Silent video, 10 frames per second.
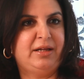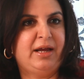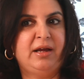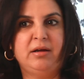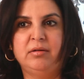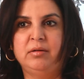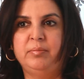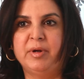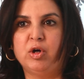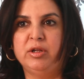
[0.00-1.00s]

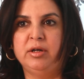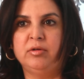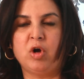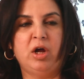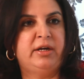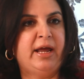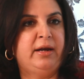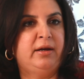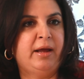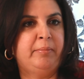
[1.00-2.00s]
They because in
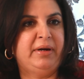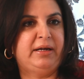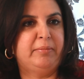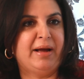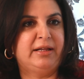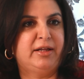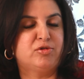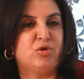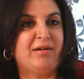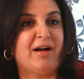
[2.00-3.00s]
NM Mitibai they
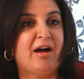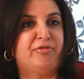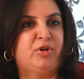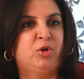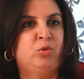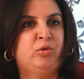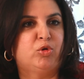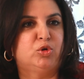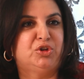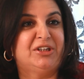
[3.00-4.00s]
used to have afternoon
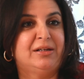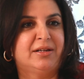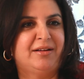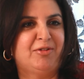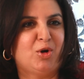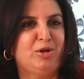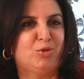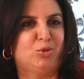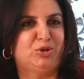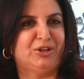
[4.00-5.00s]
socials. They were called
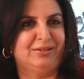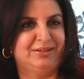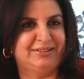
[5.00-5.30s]
socials.